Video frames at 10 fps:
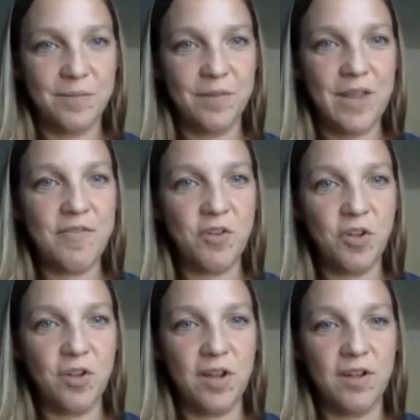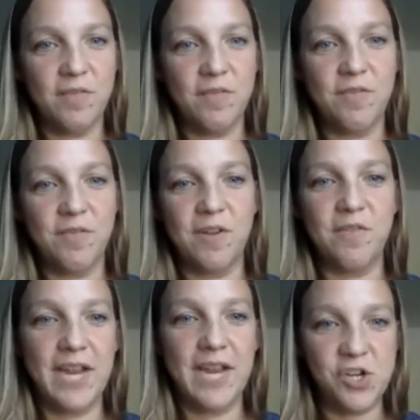level of
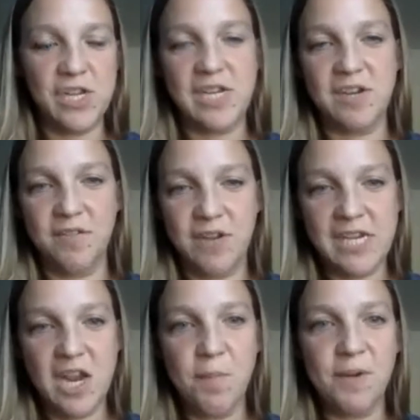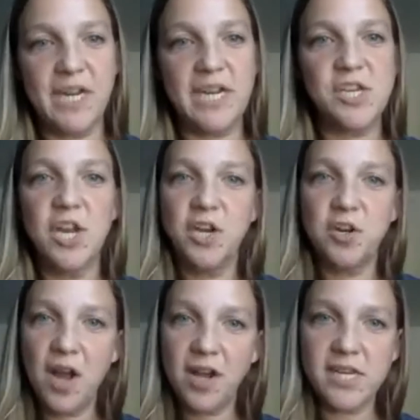of the agencies of these companies, you're
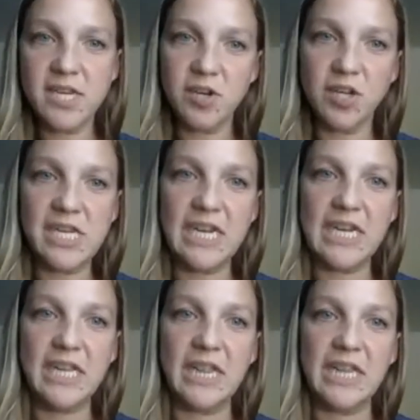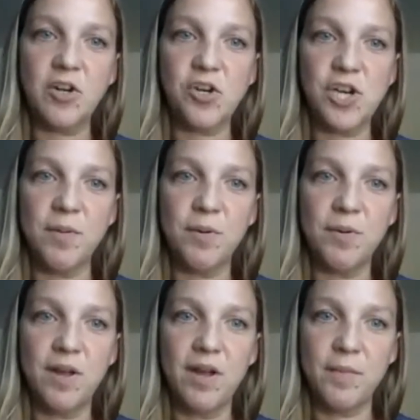not necessarily seeing it in the leadership,
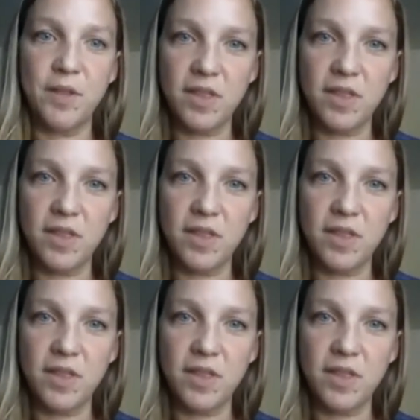uh, that